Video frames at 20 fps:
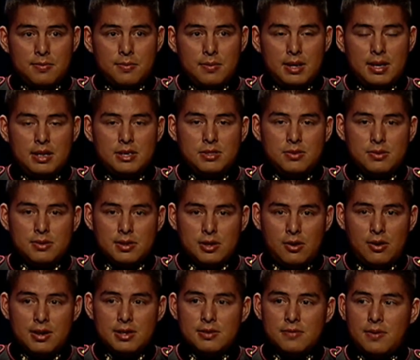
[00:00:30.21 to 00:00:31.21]
and I joined the
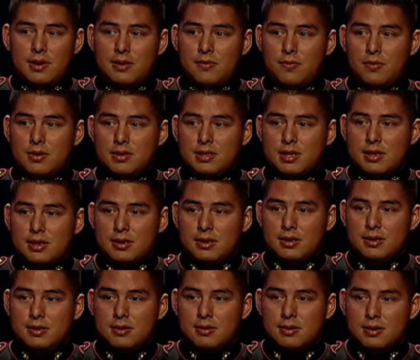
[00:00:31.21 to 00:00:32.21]
greatest fighting force I
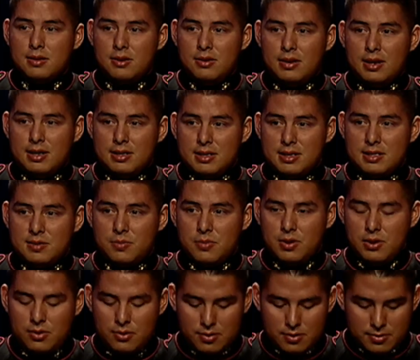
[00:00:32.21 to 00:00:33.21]
could, the United States
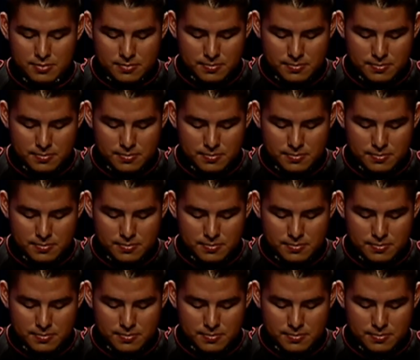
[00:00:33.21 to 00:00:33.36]
Marine Corps.